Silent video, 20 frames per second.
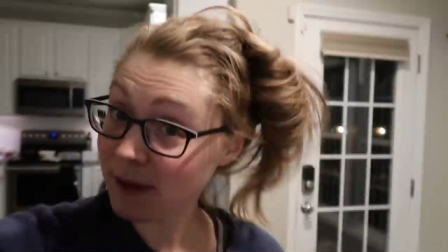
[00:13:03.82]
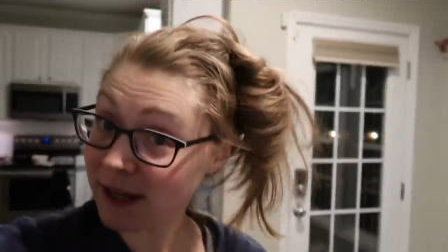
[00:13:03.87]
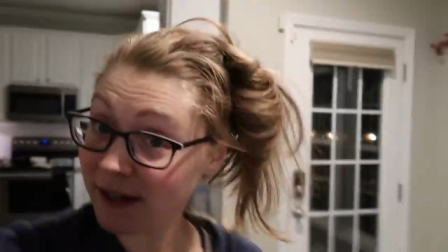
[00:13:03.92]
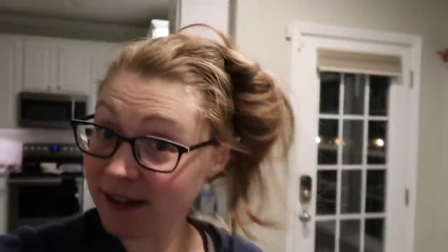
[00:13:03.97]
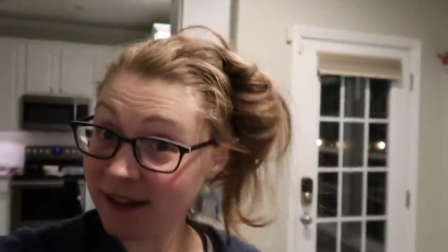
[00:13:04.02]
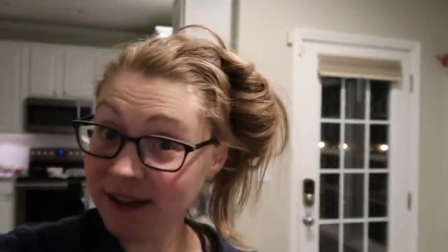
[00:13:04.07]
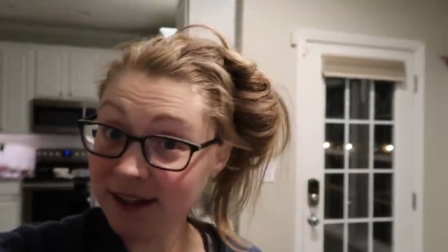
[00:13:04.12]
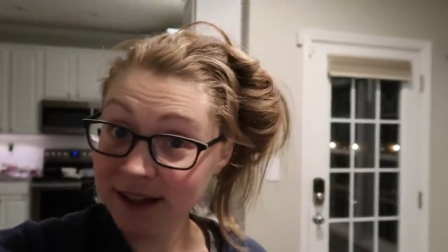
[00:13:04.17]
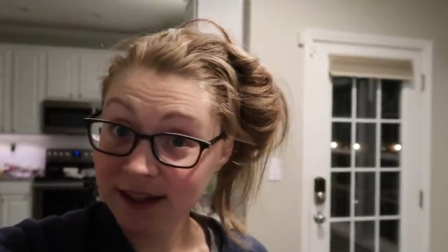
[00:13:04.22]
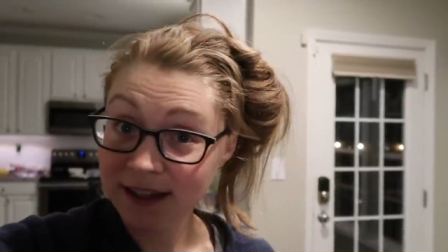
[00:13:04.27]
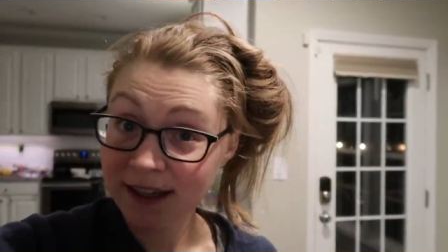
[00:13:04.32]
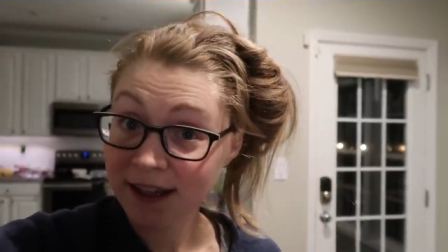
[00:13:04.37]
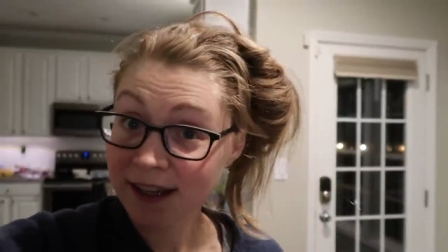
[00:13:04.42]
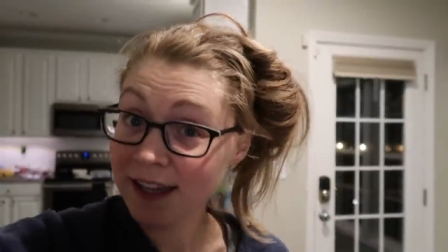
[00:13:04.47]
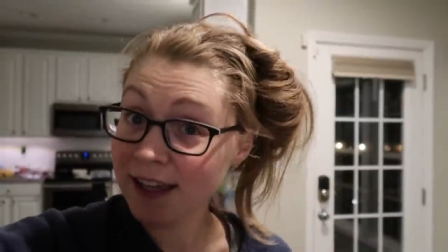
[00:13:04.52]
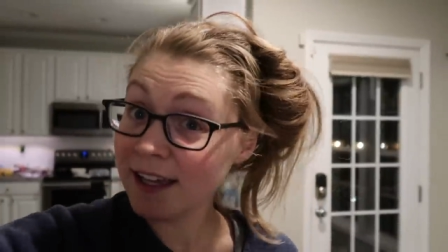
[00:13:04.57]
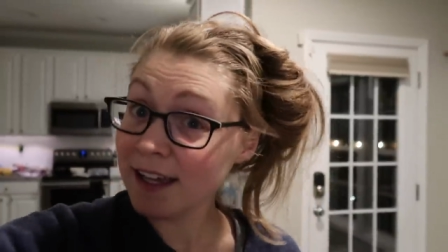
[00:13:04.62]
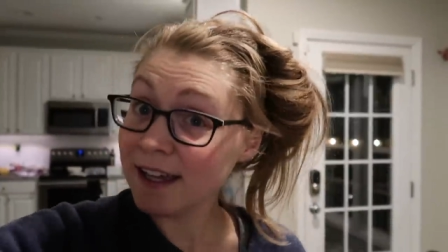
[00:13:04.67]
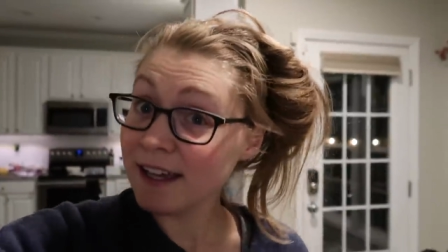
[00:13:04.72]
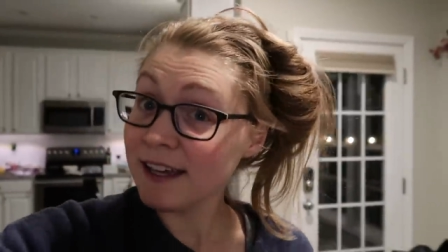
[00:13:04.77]
my
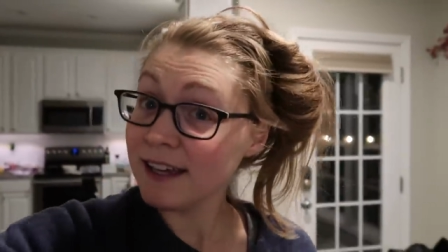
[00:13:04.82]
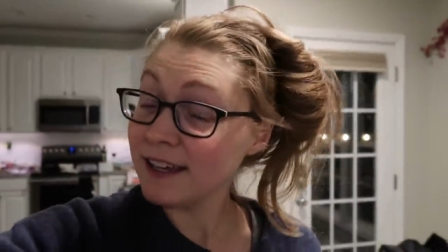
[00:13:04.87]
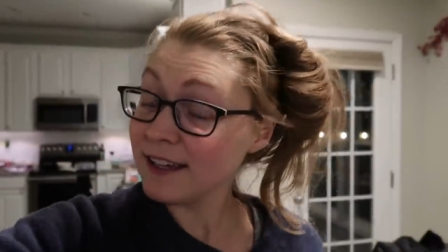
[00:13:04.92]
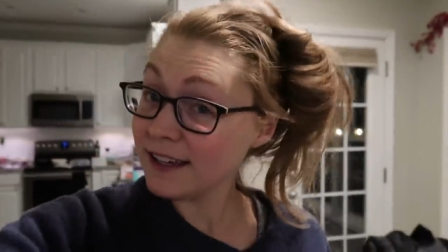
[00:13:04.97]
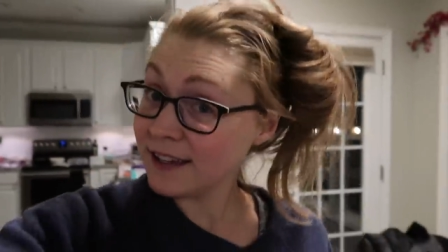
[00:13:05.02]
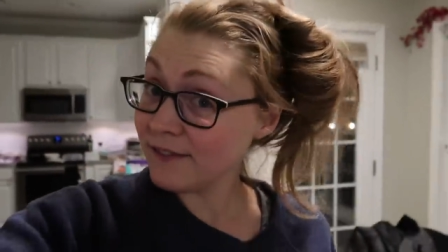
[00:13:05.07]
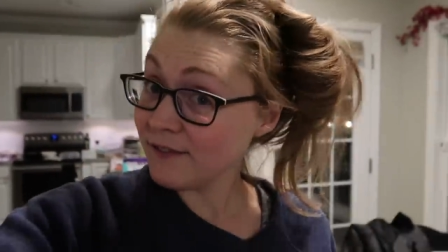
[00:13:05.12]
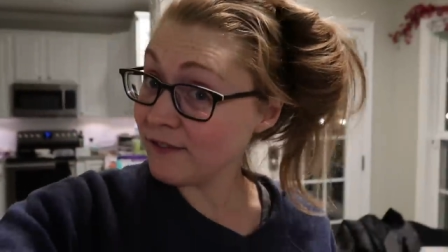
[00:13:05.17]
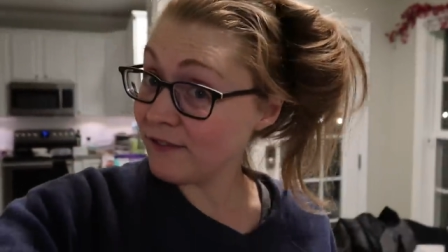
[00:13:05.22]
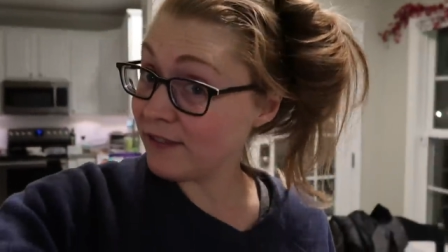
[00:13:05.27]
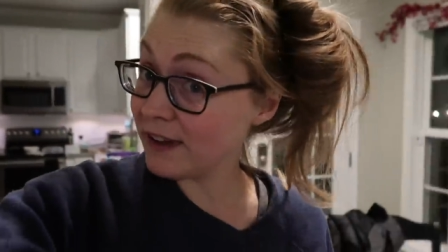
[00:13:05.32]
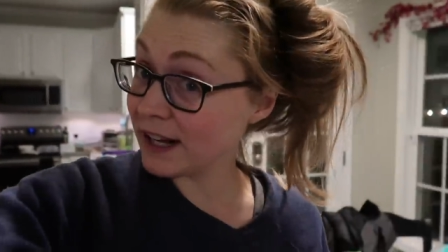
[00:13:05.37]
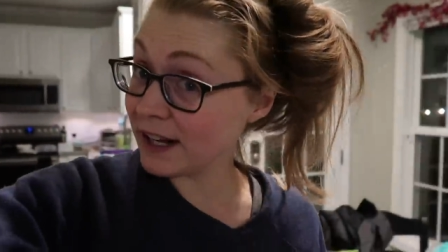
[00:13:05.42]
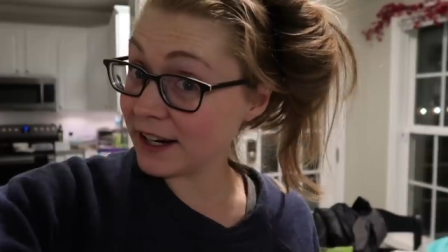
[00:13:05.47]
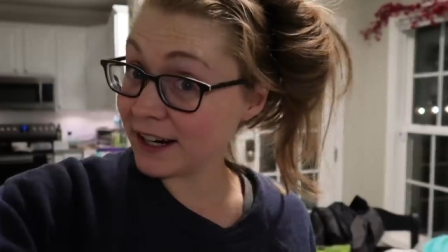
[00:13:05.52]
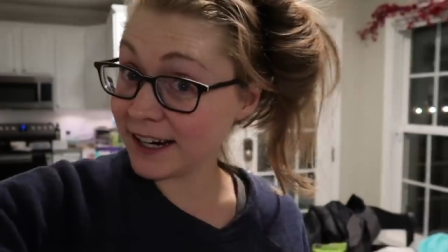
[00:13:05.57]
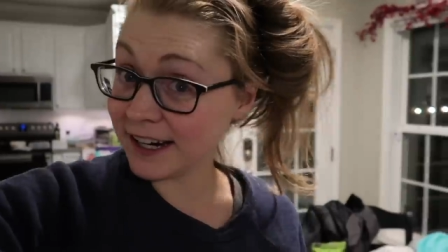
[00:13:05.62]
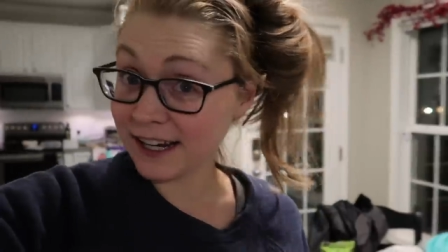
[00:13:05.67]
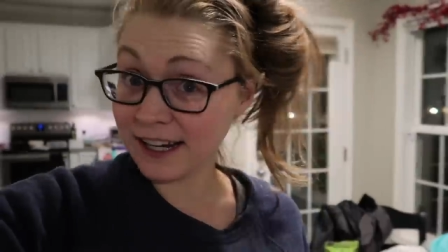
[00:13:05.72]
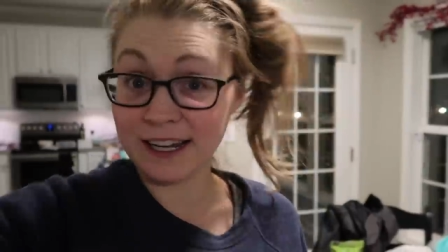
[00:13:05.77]

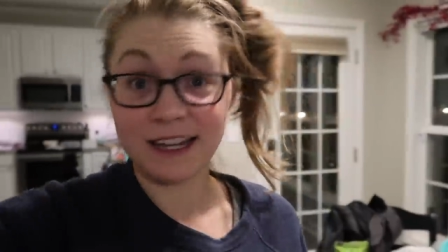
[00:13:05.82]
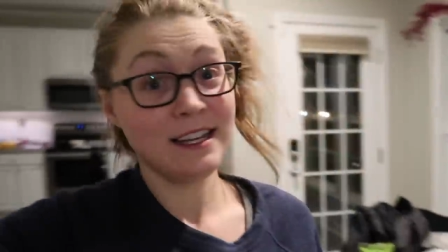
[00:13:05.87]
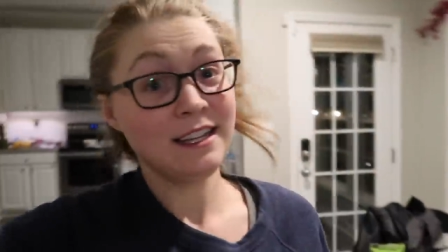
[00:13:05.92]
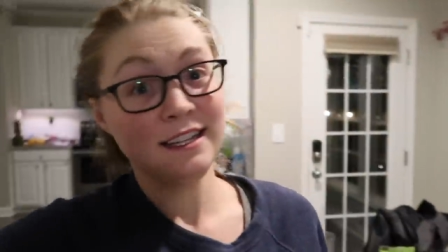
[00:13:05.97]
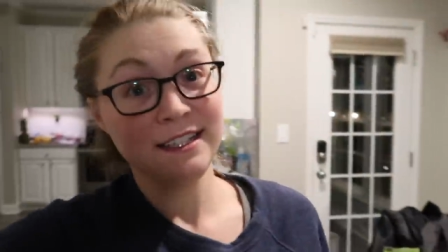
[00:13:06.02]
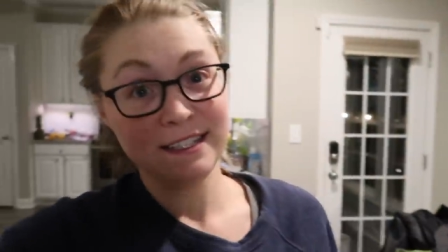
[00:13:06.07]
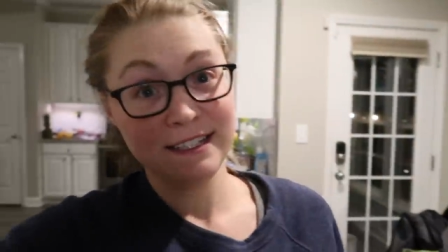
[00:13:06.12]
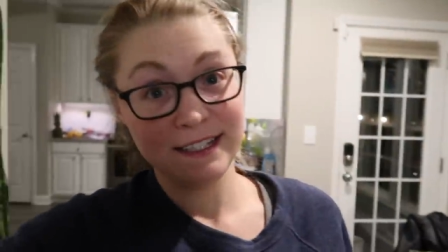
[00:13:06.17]
very